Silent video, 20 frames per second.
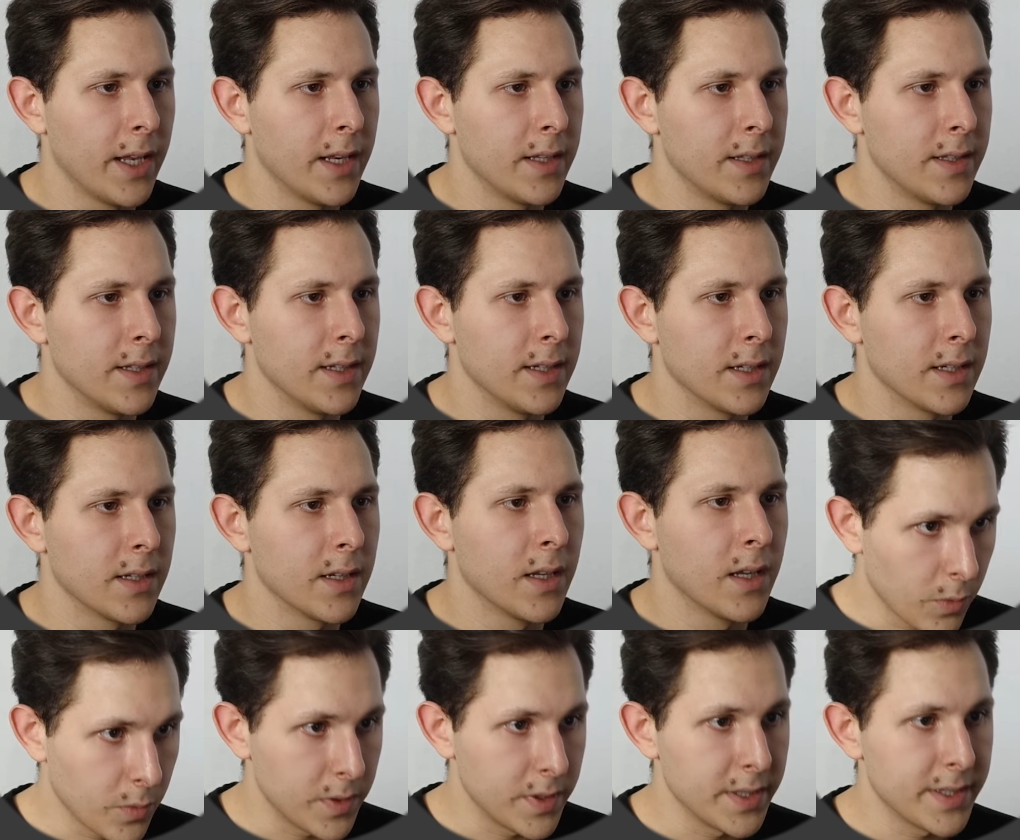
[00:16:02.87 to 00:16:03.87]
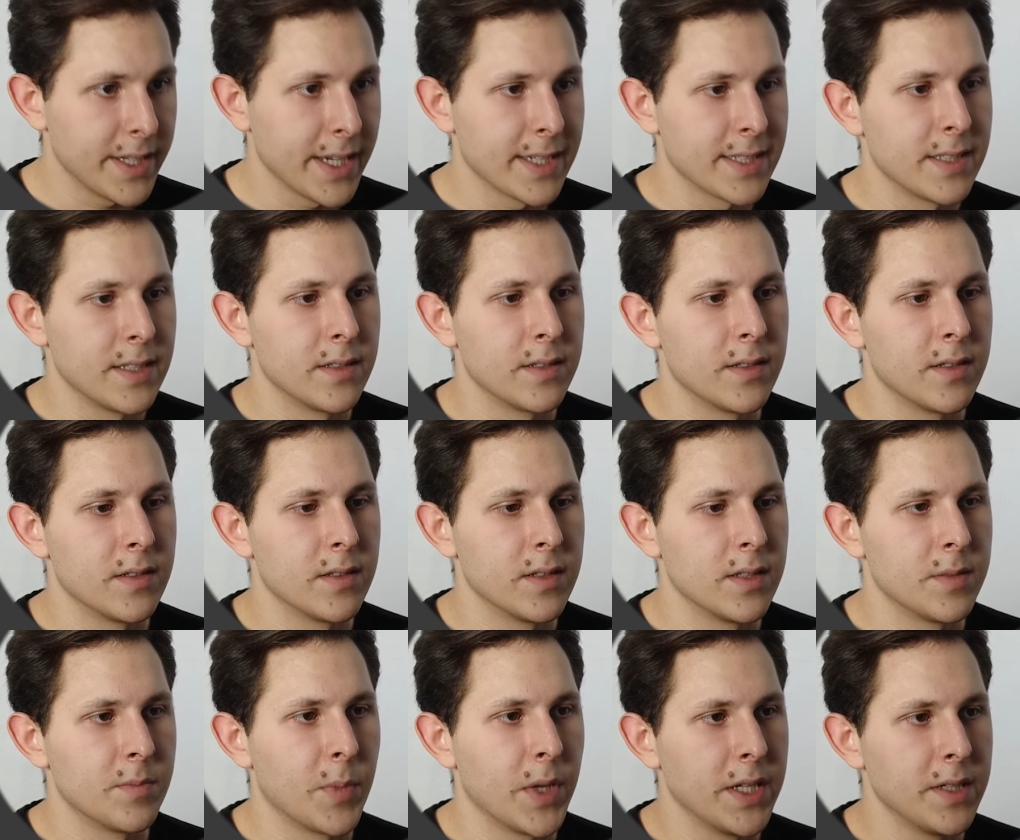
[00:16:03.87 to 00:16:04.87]
editing, go with the text and
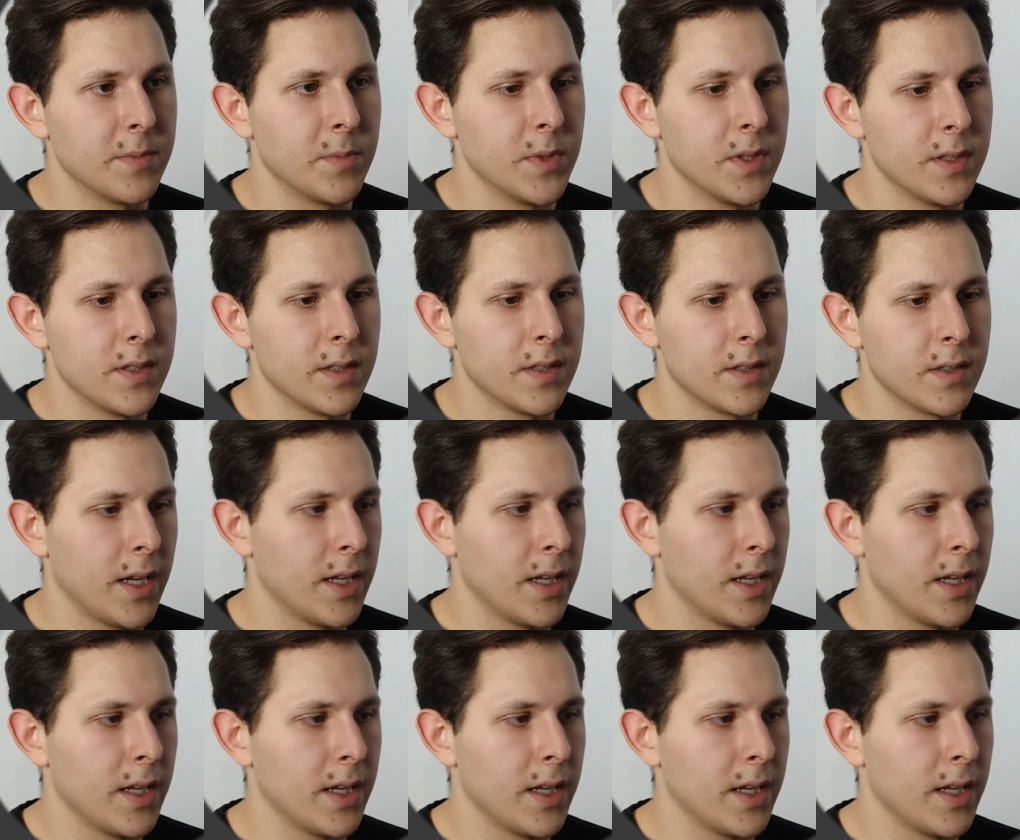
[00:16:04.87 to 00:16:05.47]
displacement.